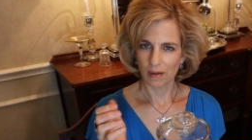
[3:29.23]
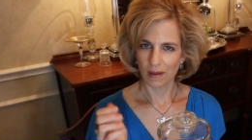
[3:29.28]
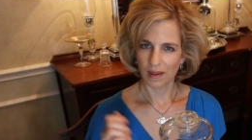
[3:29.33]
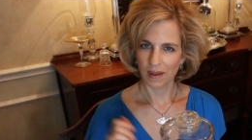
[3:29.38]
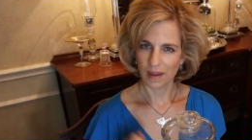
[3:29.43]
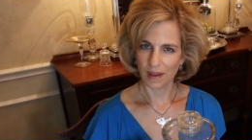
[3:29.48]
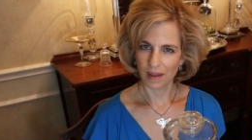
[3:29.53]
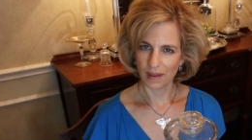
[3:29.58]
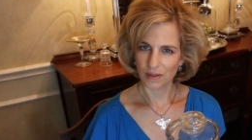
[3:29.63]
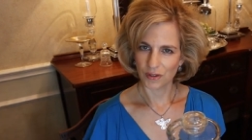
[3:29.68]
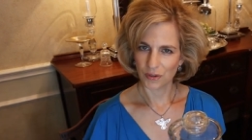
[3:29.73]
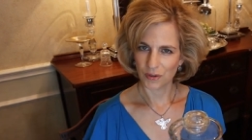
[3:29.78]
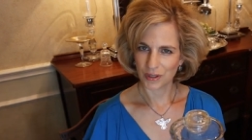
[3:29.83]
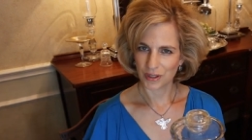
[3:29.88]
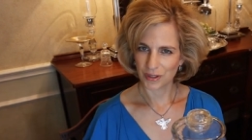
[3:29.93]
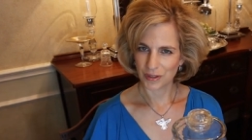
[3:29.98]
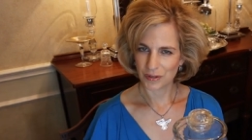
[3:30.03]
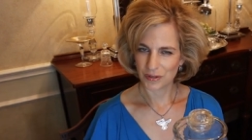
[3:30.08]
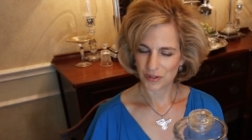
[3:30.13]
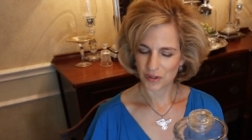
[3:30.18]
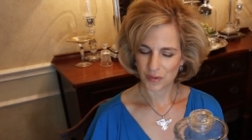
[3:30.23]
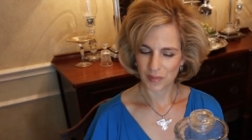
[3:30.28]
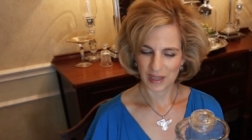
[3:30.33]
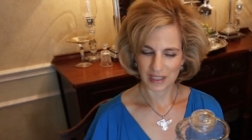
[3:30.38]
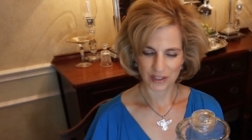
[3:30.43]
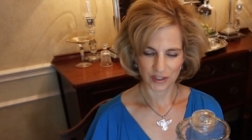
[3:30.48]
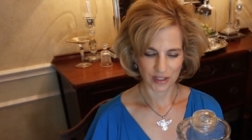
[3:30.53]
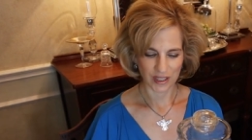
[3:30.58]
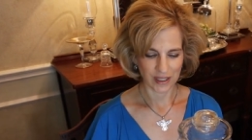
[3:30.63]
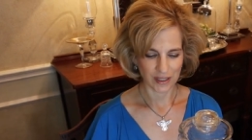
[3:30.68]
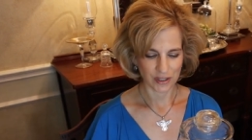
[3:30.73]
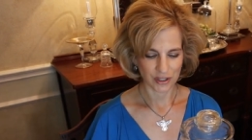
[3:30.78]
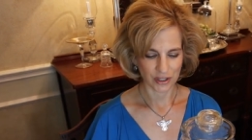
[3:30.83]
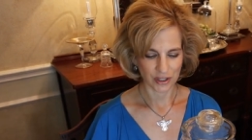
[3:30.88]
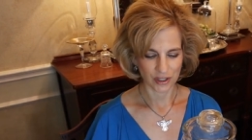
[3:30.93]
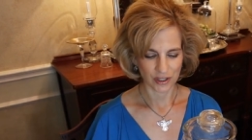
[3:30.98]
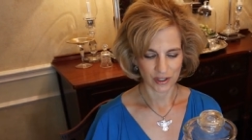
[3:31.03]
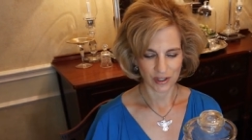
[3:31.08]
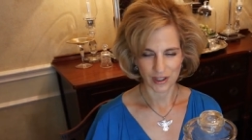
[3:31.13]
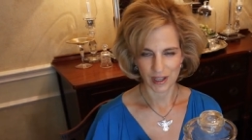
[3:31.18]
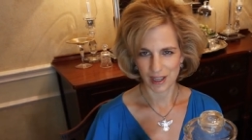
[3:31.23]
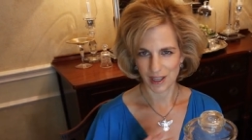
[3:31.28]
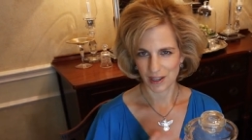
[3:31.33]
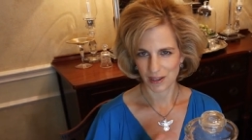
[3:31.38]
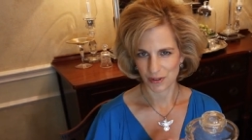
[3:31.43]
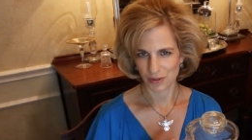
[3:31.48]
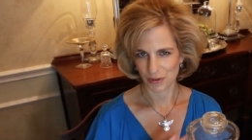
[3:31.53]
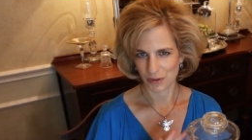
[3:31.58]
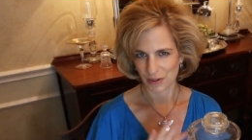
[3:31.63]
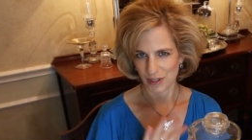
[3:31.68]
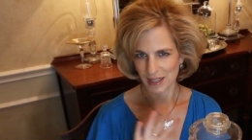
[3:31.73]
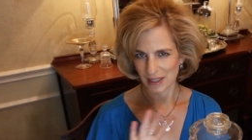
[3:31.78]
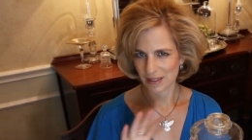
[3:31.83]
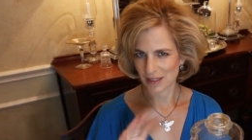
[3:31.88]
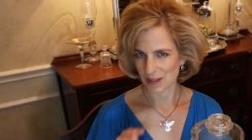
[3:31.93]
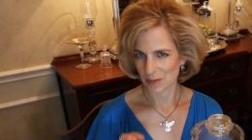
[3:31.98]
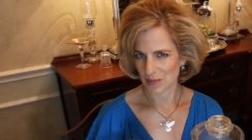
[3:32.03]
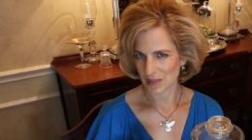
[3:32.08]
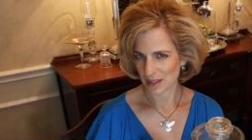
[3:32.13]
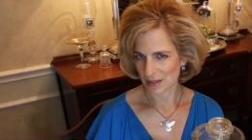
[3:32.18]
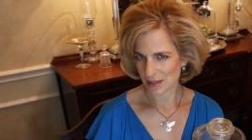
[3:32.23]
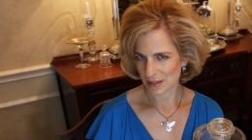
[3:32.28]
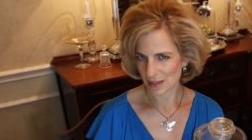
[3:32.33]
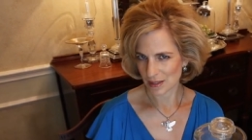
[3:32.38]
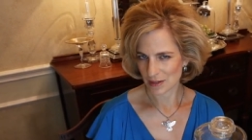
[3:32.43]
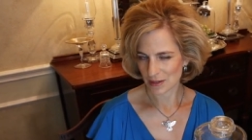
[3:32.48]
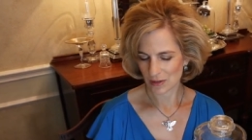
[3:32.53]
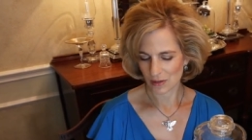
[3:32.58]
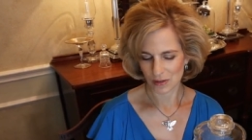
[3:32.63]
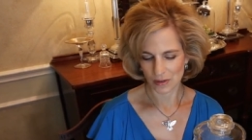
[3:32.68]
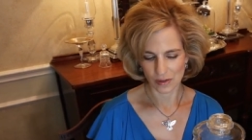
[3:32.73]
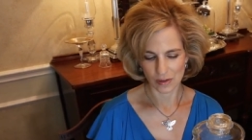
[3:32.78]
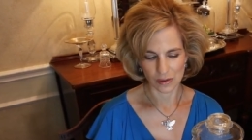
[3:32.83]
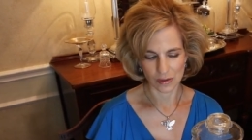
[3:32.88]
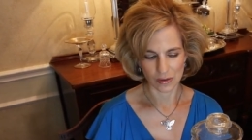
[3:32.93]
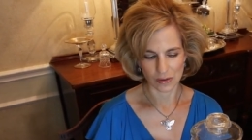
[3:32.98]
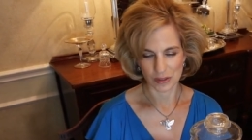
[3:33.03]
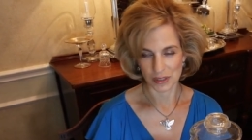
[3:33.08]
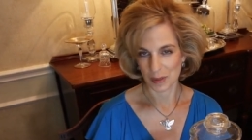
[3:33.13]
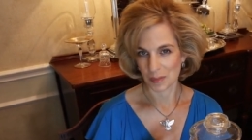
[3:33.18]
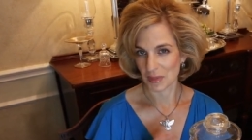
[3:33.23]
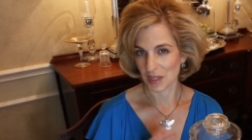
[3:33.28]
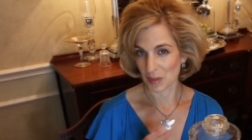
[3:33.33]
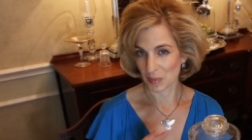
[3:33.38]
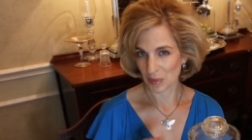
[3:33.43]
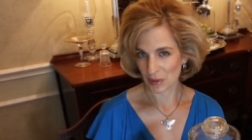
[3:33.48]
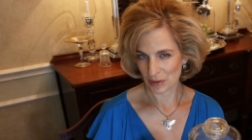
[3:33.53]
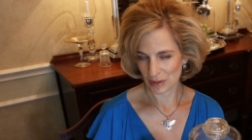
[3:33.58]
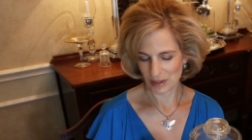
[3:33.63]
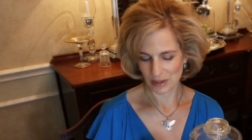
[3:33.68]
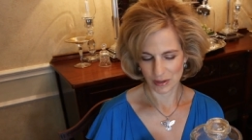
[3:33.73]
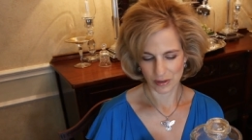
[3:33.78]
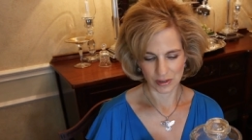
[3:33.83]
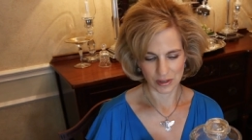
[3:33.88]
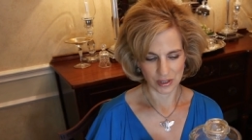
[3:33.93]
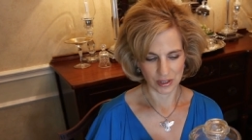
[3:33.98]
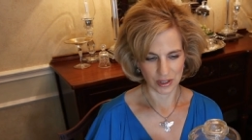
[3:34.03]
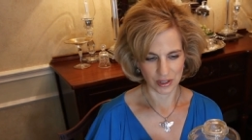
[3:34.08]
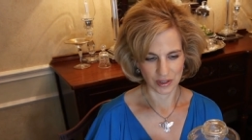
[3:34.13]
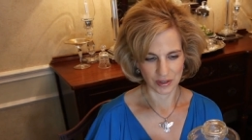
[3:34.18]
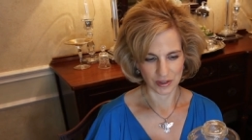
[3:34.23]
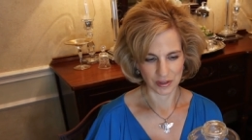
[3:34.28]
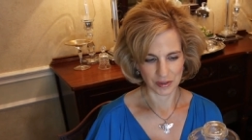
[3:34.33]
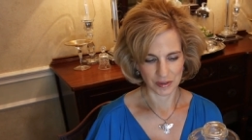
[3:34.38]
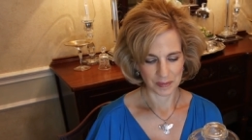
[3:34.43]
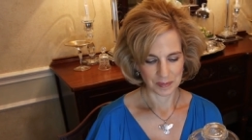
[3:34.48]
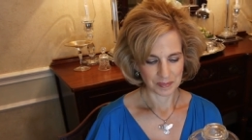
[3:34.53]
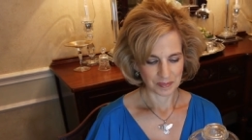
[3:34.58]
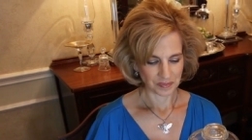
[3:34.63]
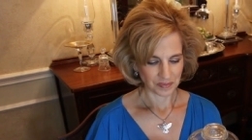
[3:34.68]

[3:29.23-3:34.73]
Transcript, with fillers: And you can use your imagination and create something seasonal or something personal to you.